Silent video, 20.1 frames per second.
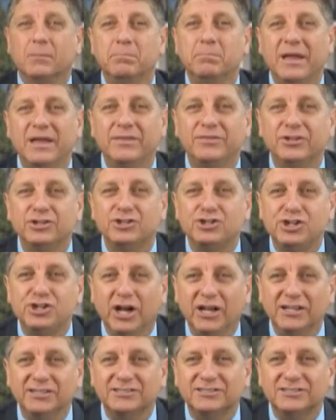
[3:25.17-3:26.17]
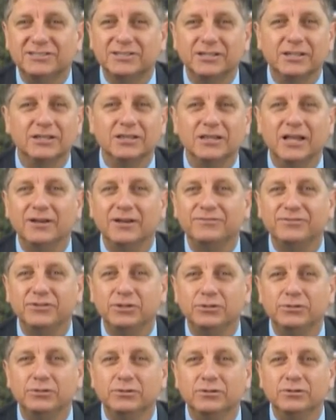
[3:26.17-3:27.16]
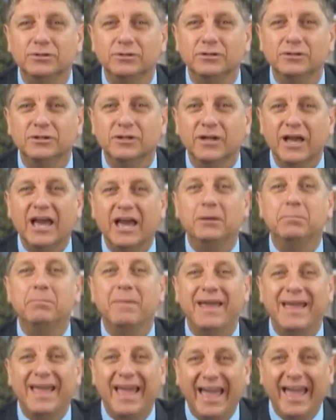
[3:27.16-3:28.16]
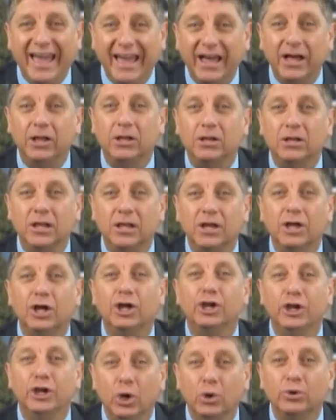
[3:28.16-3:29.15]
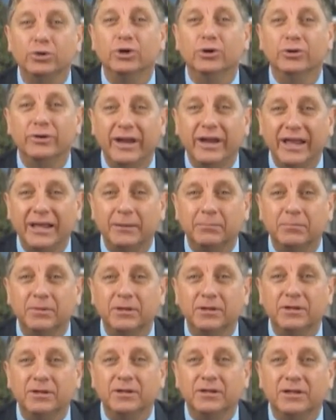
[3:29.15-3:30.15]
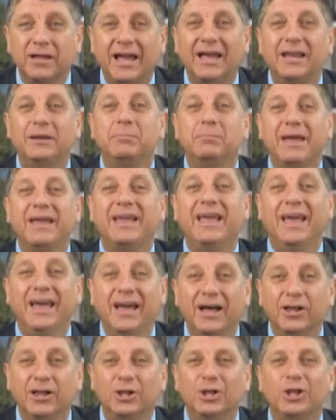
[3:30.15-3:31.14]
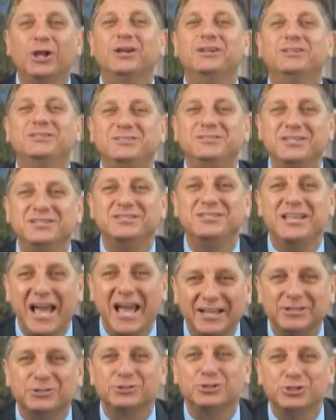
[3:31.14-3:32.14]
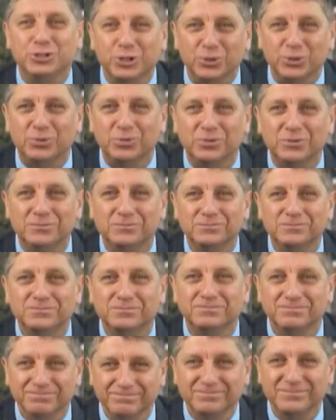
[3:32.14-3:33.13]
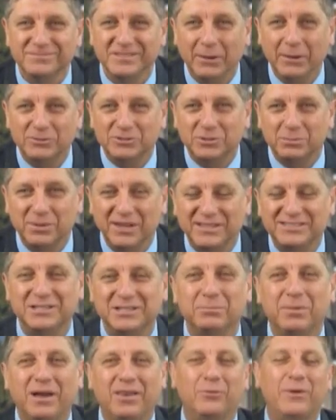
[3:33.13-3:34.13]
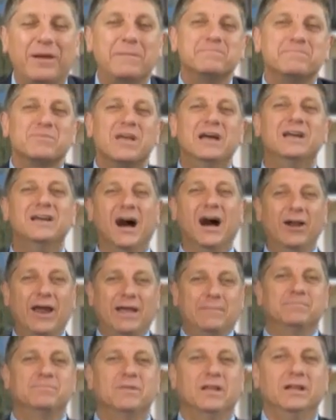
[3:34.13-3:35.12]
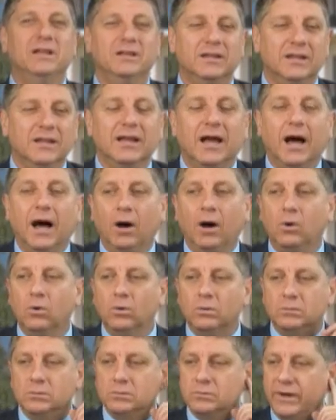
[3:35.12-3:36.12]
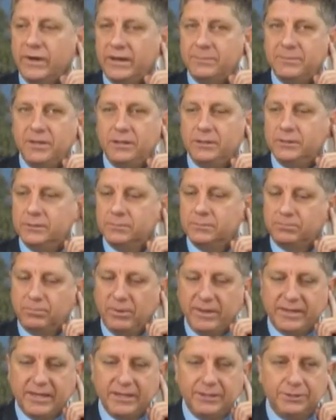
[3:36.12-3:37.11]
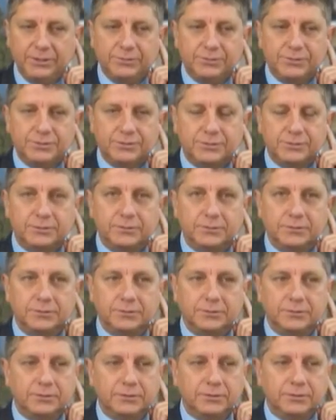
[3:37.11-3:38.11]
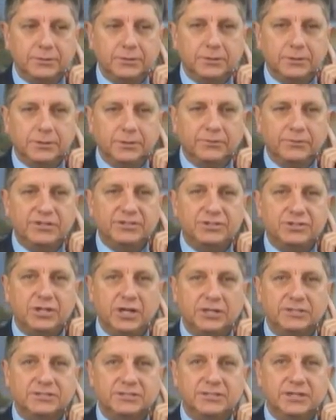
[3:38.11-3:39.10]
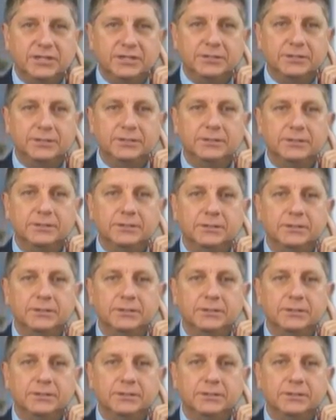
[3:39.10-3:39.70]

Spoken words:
May the just love you, and may hell know your name, and may hell detest you. That was a blessing, by the way. All right. Oh, wait a minute. Breaking news. This just in.